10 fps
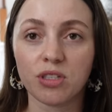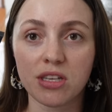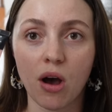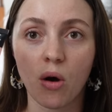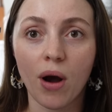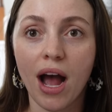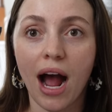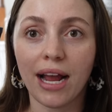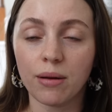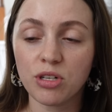So
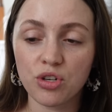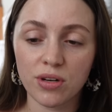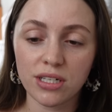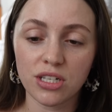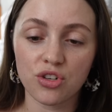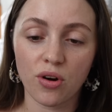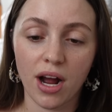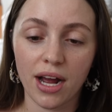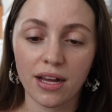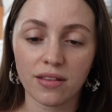I am intrigued to
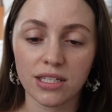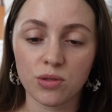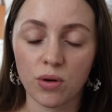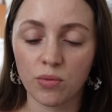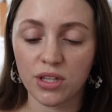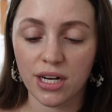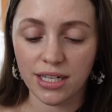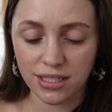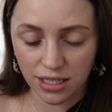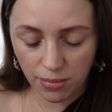try this one with
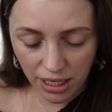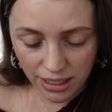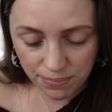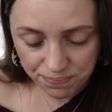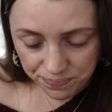niacinamide.